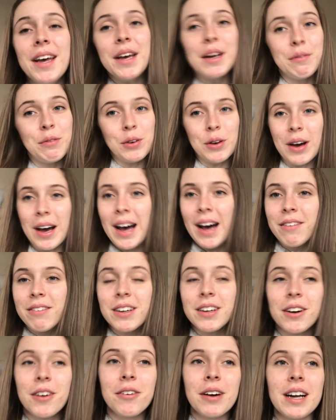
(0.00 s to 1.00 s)
if you haven't
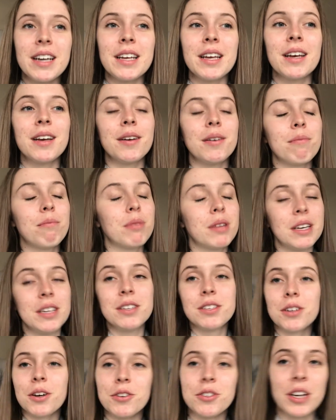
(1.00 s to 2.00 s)
already, please
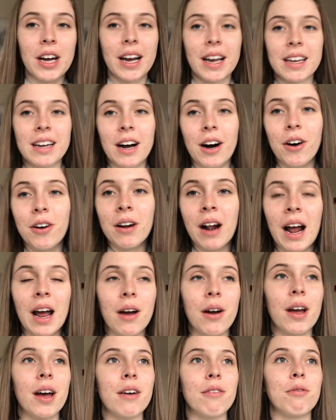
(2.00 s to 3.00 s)
go check it out. I
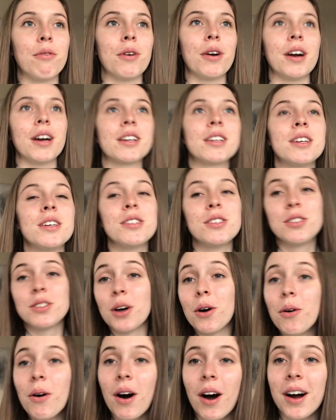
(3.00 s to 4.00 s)
have worked
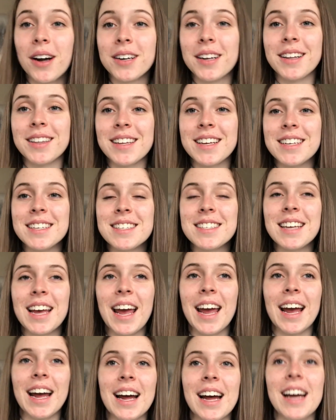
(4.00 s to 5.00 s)
so hard on this,
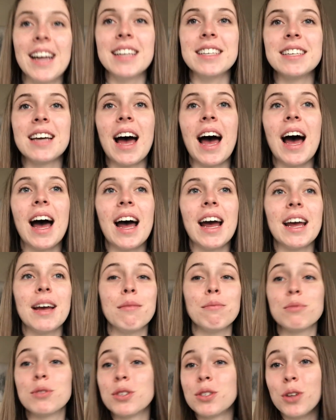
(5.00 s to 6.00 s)
and I am
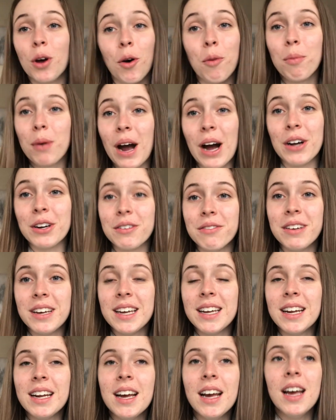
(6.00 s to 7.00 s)
so proud of
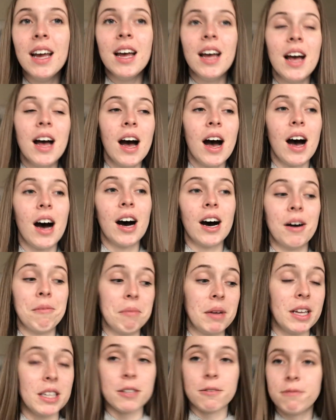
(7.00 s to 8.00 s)
it.
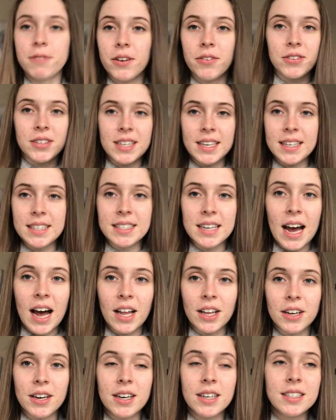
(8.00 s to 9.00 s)
It's
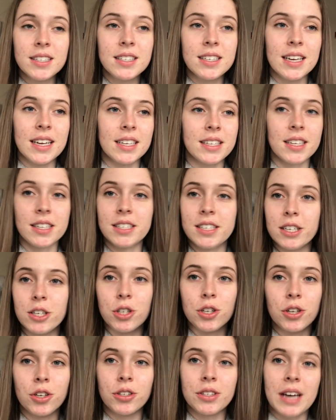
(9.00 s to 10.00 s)
$15. It's a
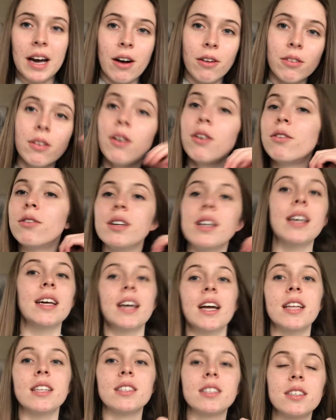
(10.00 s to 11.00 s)
digital download.
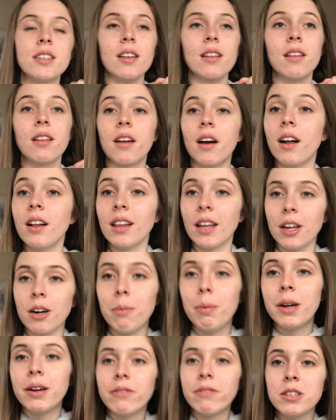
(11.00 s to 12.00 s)
It's a little
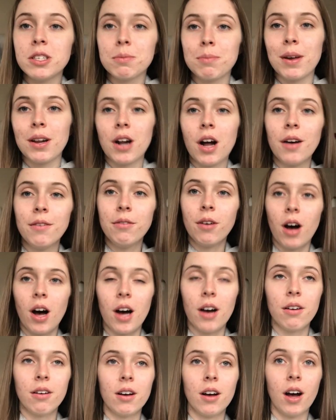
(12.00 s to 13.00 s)
bit of a spin-off
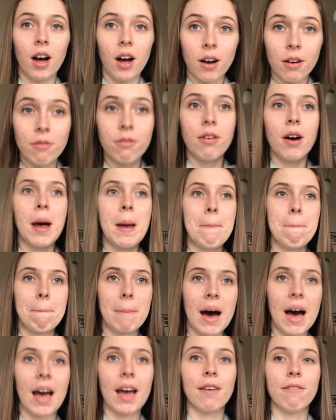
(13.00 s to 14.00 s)
off of
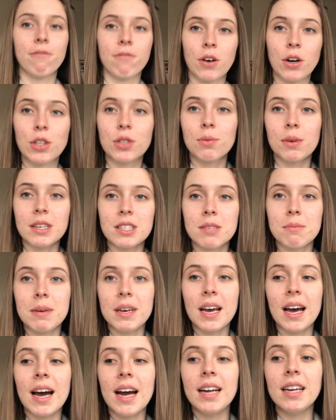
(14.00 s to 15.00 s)
my first recipe
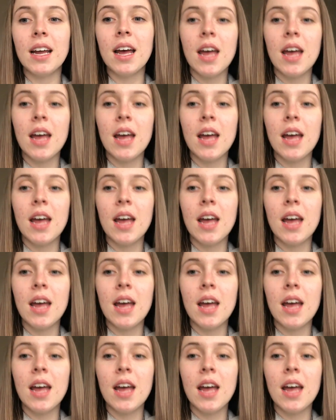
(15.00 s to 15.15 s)
guide,